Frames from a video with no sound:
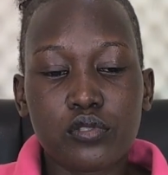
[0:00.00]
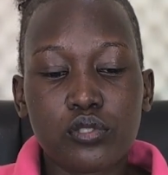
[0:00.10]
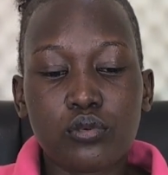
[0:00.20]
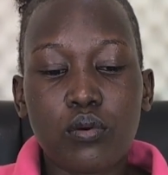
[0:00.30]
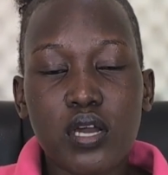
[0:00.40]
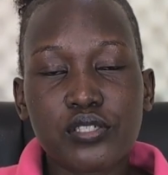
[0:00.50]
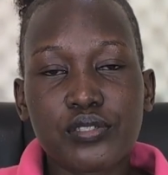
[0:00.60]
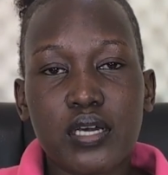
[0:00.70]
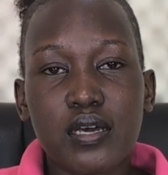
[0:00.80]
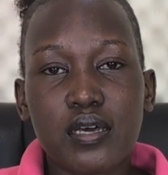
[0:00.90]
wash
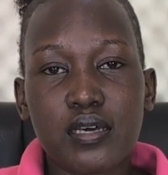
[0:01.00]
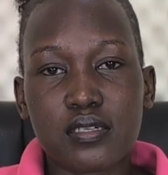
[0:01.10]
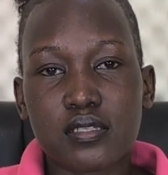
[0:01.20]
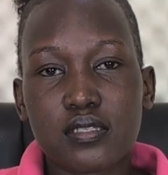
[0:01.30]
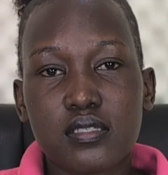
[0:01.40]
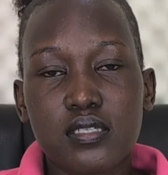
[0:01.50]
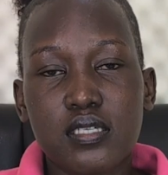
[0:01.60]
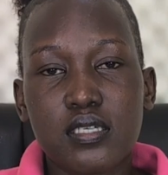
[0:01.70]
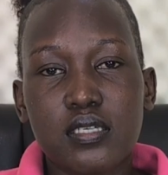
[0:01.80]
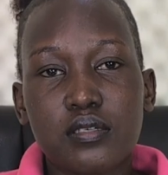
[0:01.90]
their hands
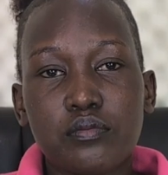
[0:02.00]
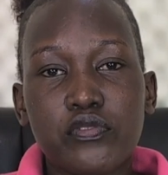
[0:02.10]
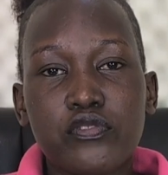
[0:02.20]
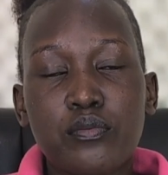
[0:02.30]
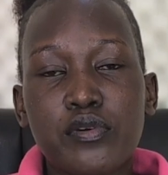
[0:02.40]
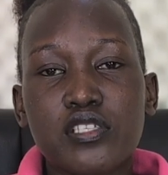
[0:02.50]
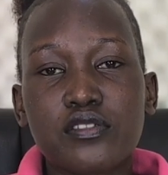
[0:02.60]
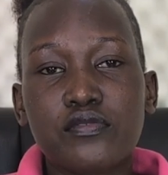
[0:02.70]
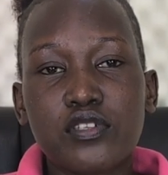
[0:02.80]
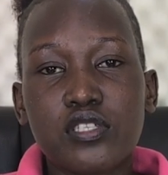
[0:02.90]
before
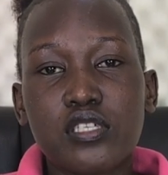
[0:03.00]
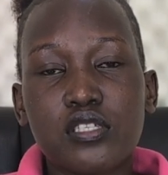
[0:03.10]
breastfeeding.